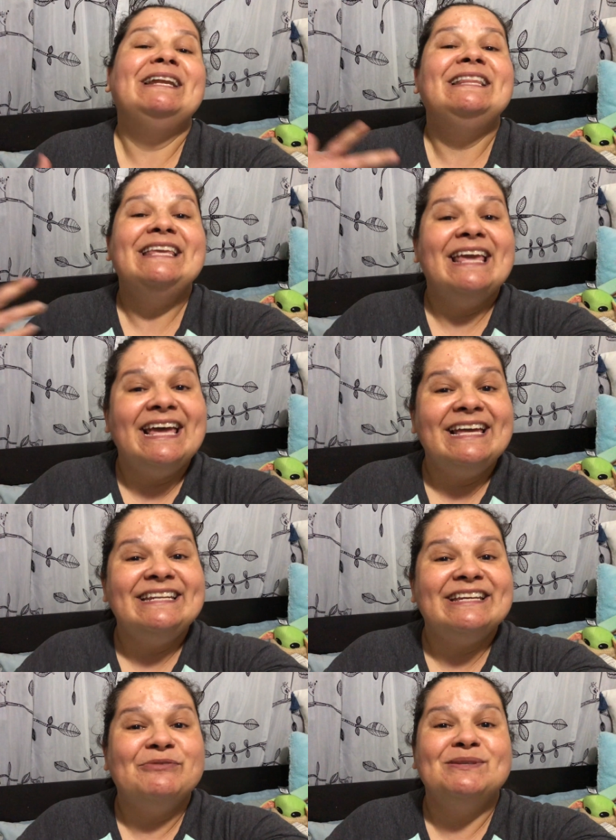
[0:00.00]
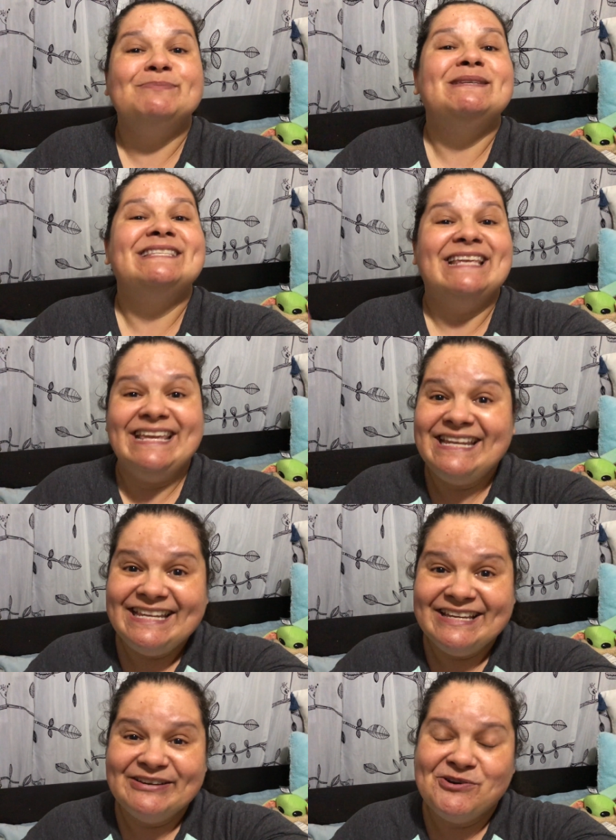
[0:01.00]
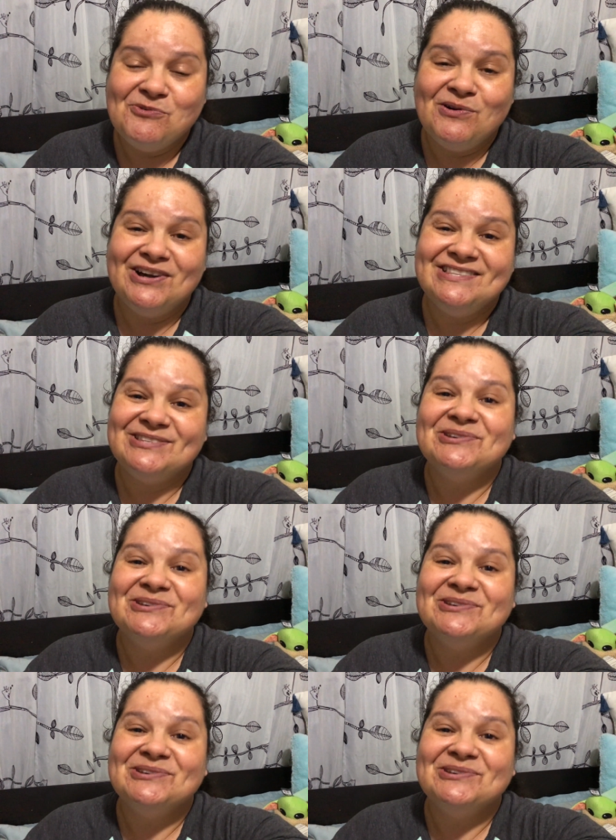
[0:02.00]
in the end, it was Miss India who won, so